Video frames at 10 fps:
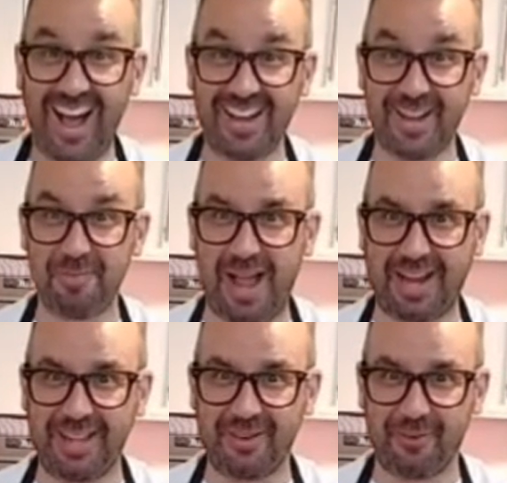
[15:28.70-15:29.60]
And I'm
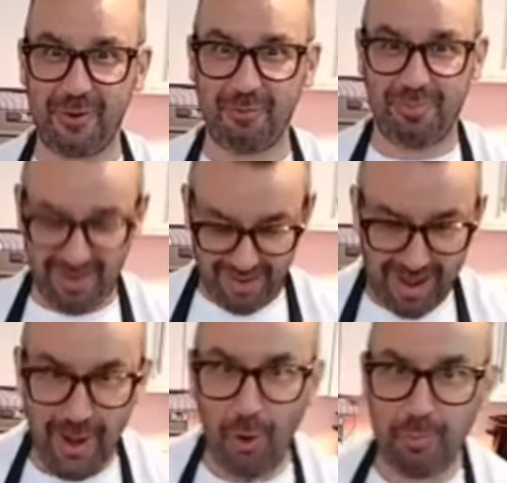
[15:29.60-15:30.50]
back in the room.
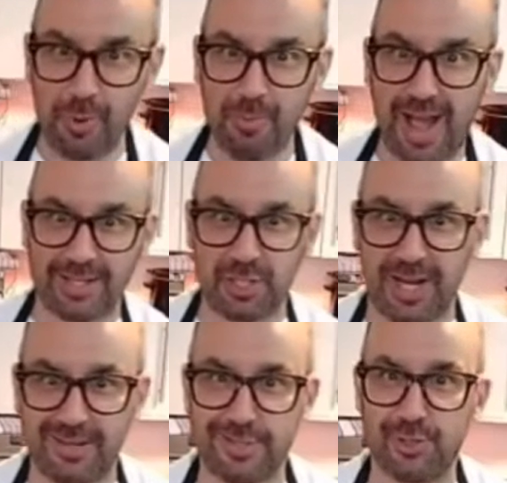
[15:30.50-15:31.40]
I hope you had a
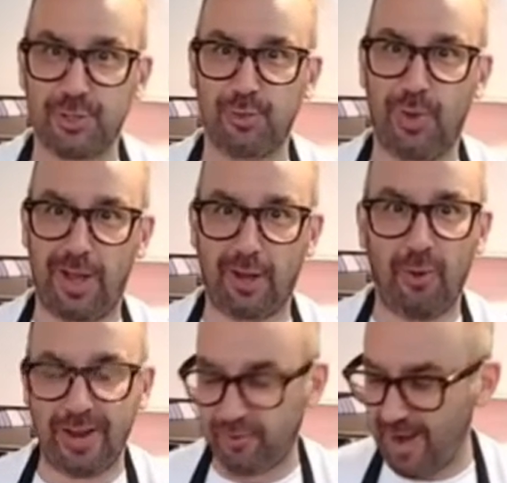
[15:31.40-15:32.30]
chance to
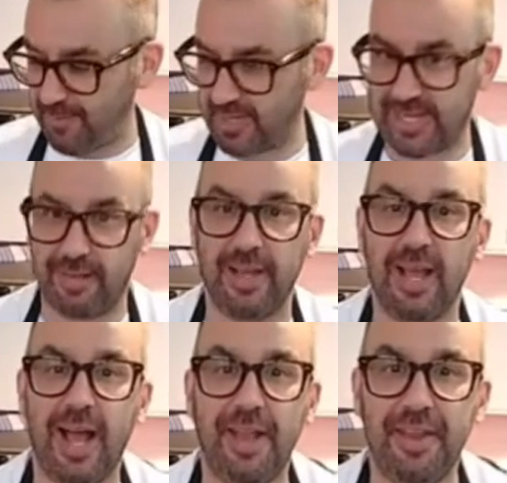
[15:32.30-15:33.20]
go and grab yourself
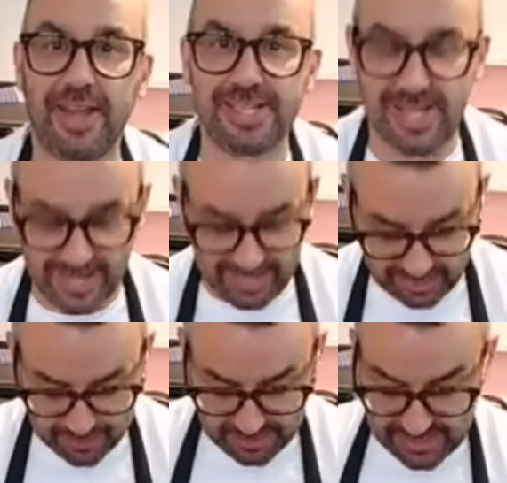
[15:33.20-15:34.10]
a nice little
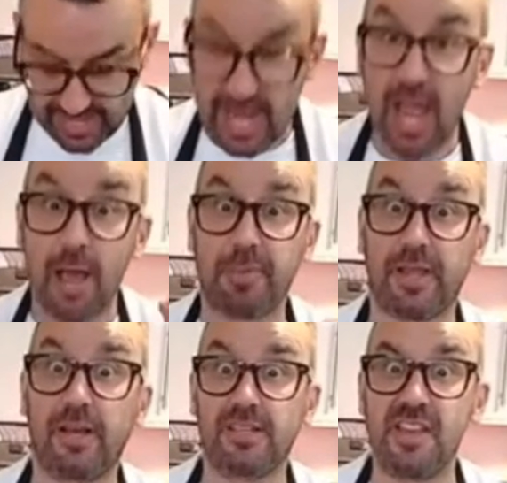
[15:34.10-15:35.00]
cup of tea,
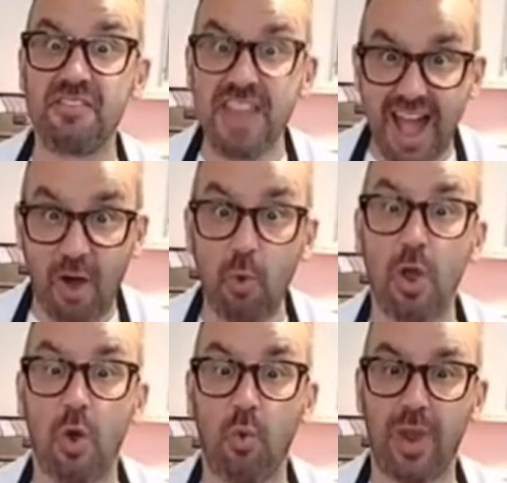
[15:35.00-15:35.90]
because now
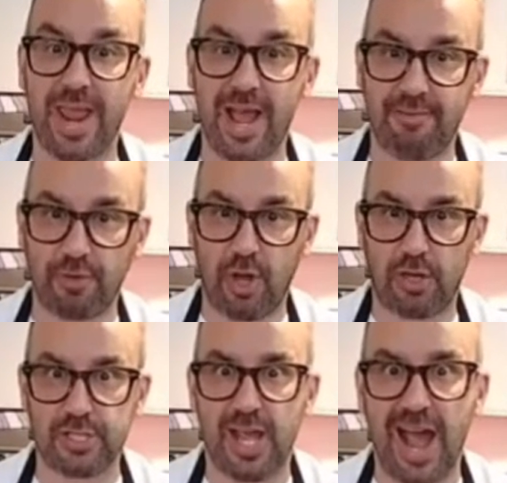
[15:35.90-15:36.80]
we have
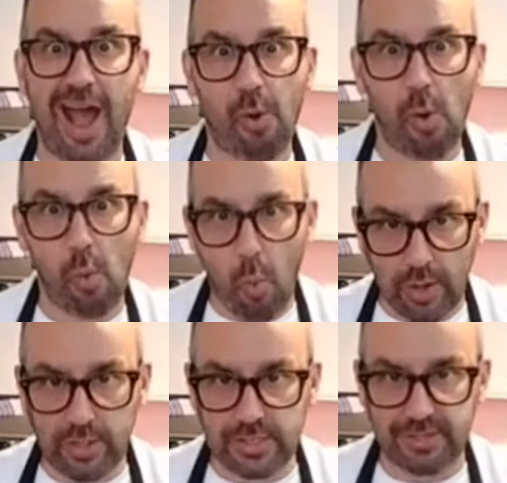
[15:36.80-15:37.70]
got our
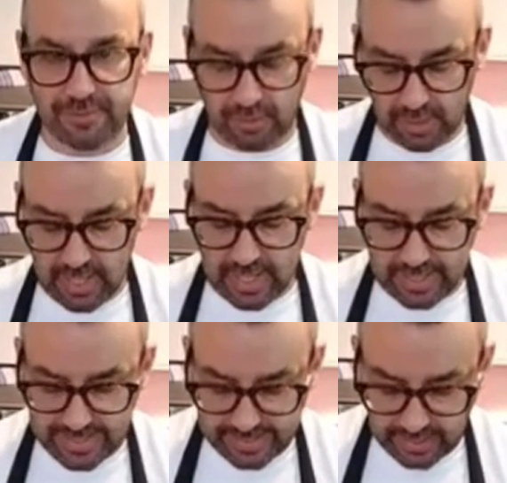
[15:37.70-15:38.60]
wonderful
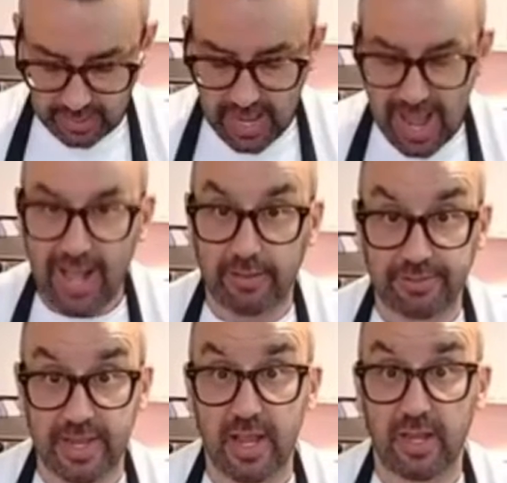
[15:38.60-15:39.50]
little
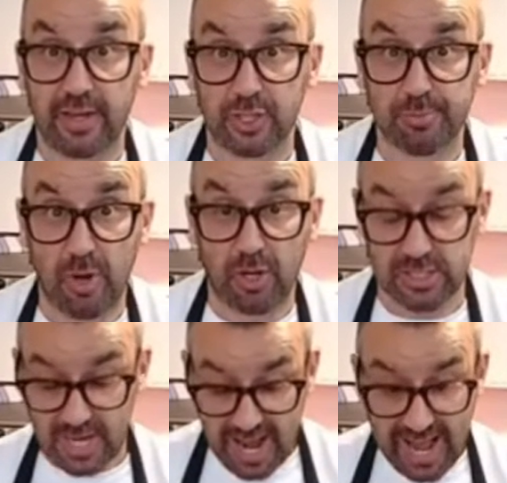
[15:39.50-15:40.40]
healthy
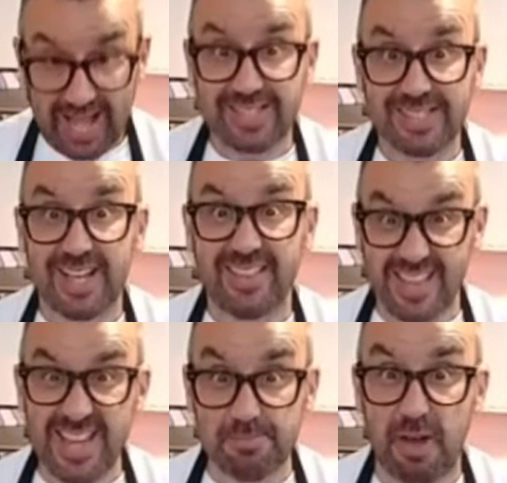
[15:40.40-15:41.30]
lunchbox. And
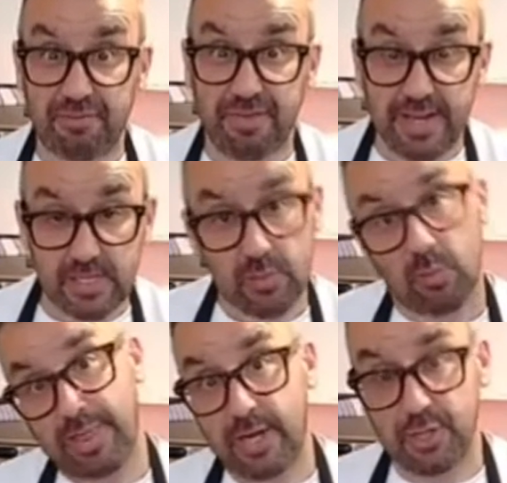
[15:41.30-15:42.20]
these muffins,
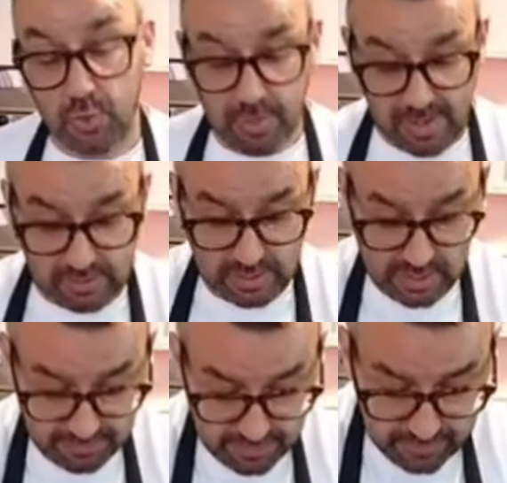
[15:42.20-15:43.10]
when they do come out of the
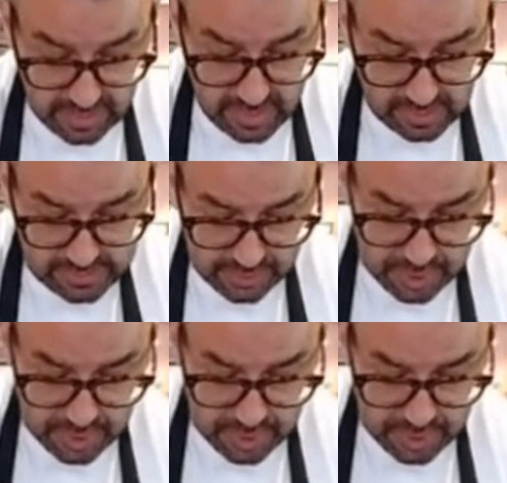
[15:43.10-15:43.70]
oven, as I